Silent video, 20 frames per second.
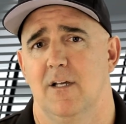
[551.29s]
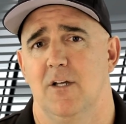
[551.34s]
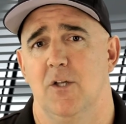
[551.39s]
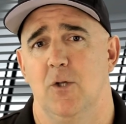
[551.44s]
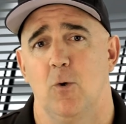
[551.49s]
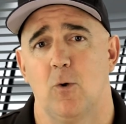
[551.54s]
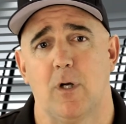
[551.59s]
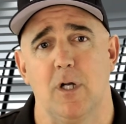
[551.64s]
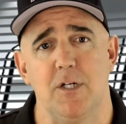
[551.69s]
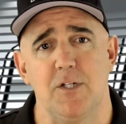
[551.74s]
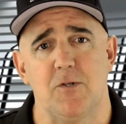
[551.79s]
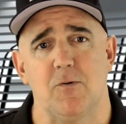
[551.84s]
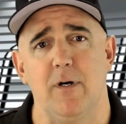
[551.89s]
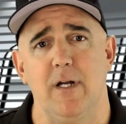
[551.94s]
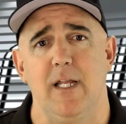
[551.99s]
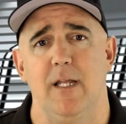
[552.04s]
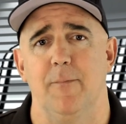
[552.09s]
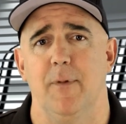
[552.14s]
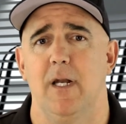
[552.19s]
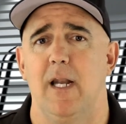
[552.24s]
You can
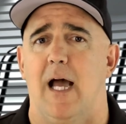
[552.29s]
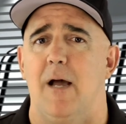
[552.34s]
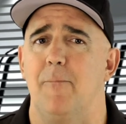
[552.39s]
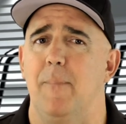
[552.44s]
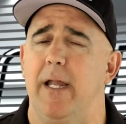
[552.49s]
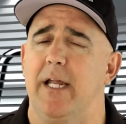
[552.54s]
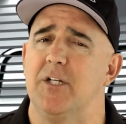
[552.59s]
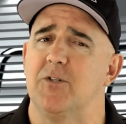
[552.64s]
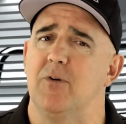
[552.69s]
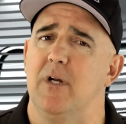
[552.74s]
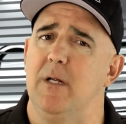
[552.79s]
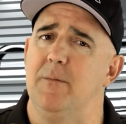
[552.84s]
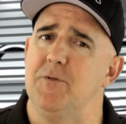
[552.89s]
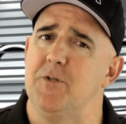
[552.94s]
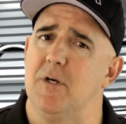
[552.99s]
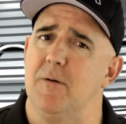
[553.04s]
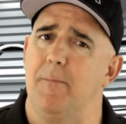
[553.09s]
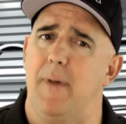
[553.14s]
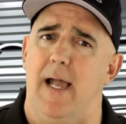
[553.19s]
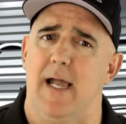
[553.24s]
dream and not make dreams
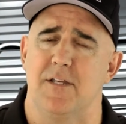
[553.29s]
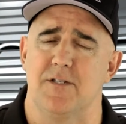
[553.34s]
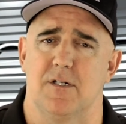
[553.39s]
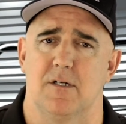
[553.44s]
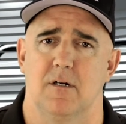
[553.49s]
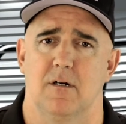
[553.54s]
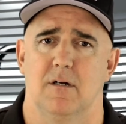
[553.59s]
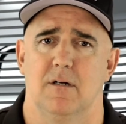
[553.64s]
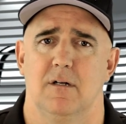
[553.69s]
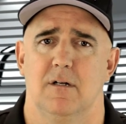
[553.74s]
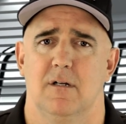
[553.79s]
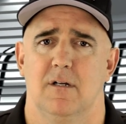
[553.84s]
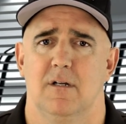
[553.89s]
your master.